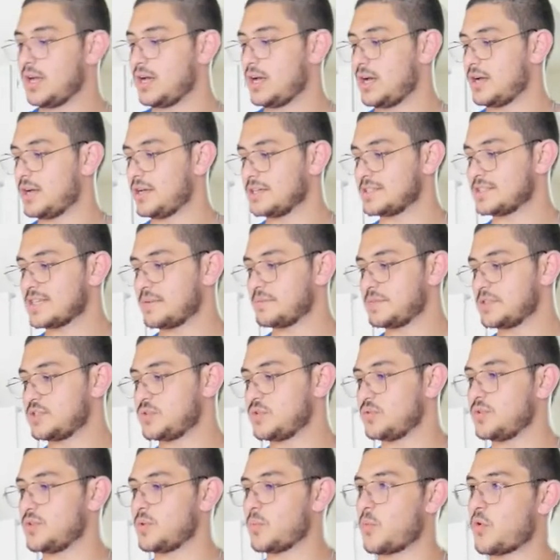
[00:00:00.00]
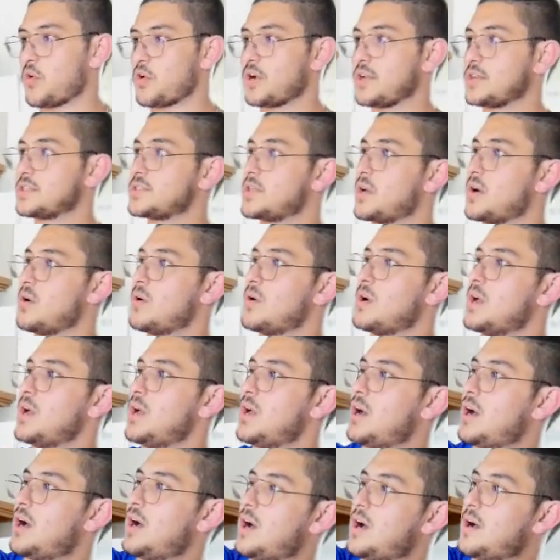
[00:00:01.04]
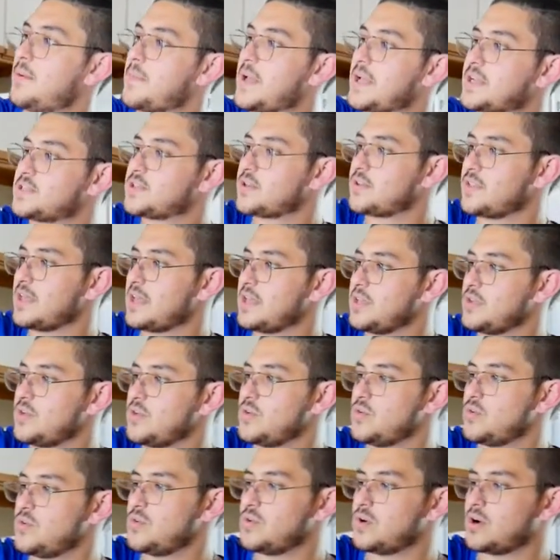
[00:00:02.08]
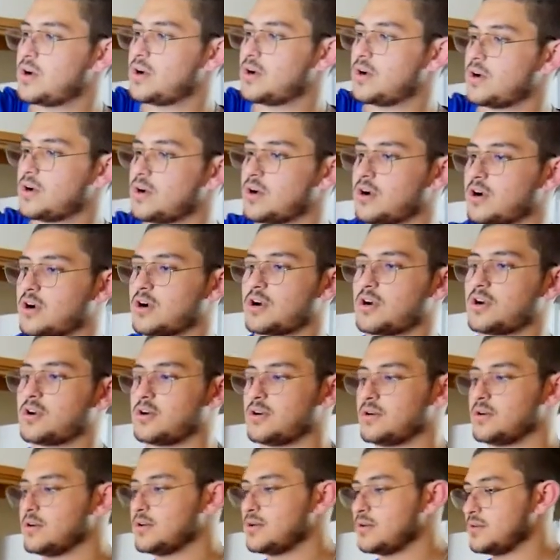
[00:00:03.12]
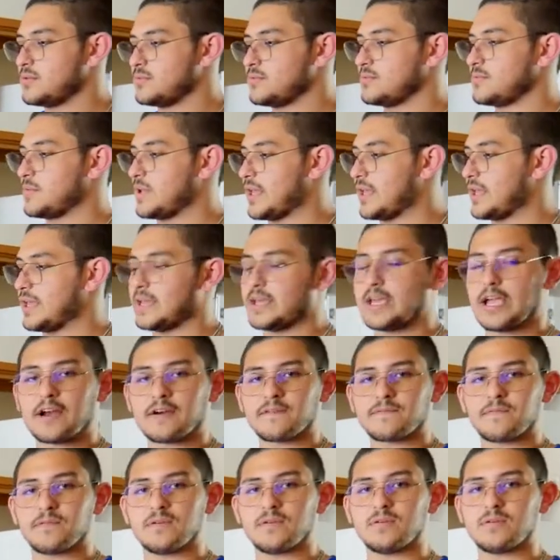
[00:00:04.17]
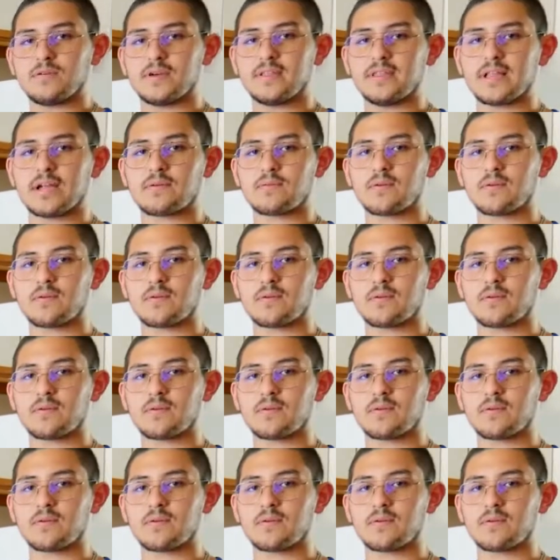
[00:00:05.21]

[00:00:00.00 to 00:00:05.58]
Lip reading: assignments due in the morning. So make sure that you are careful in that